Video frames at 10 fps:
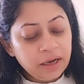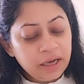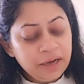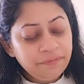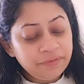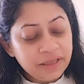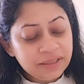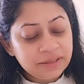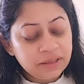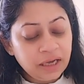if
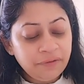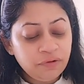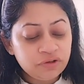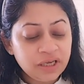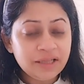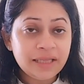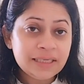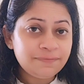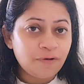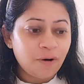you see
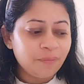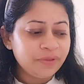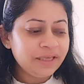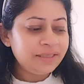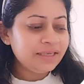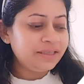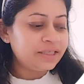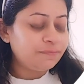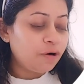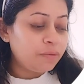this form, this is
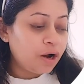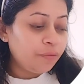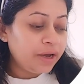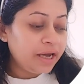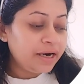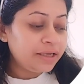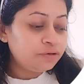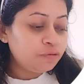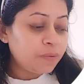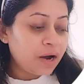this form now, a raised
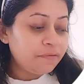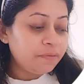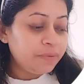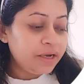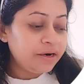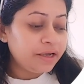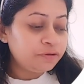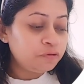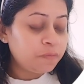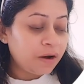to power b
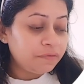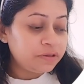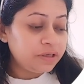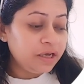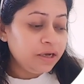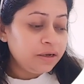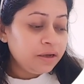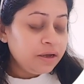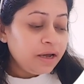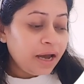raised to power c,
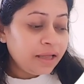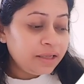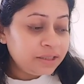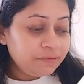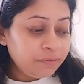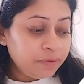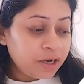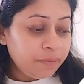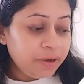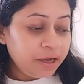and this will
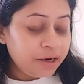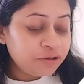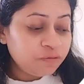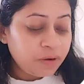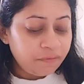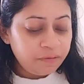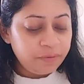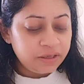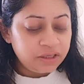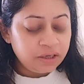become a raised to power
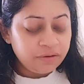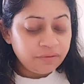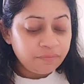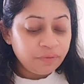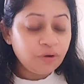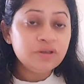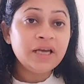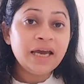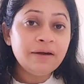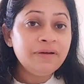bc, because
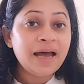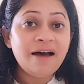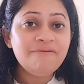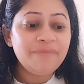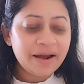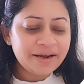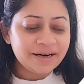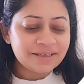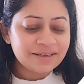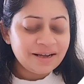here we have
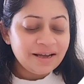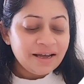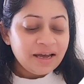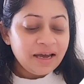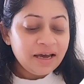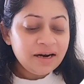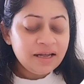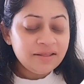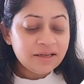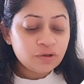brackets. Here
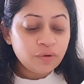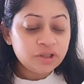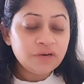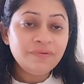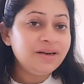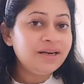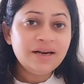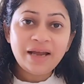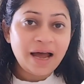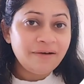in this question we
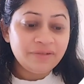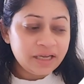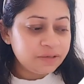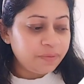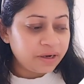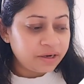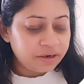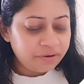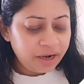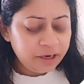didn't have these
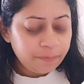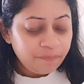bracket, right?